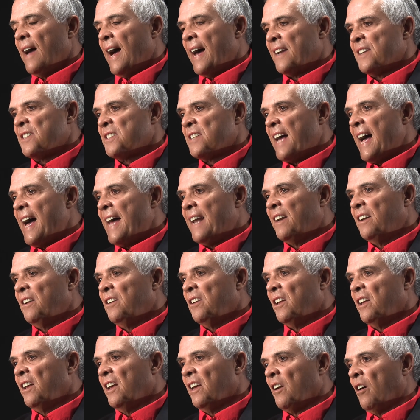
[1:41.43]
I decided
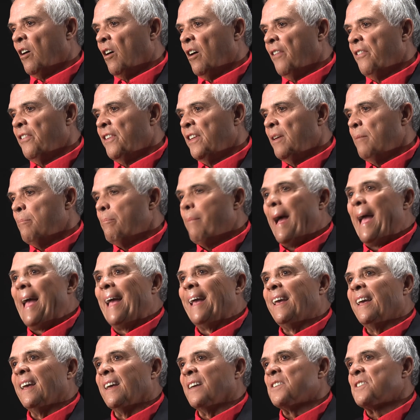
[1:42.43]
to get on the
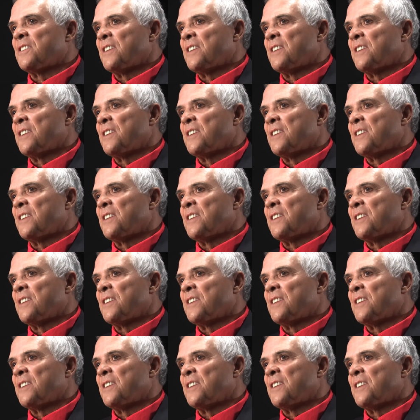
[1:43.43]
banking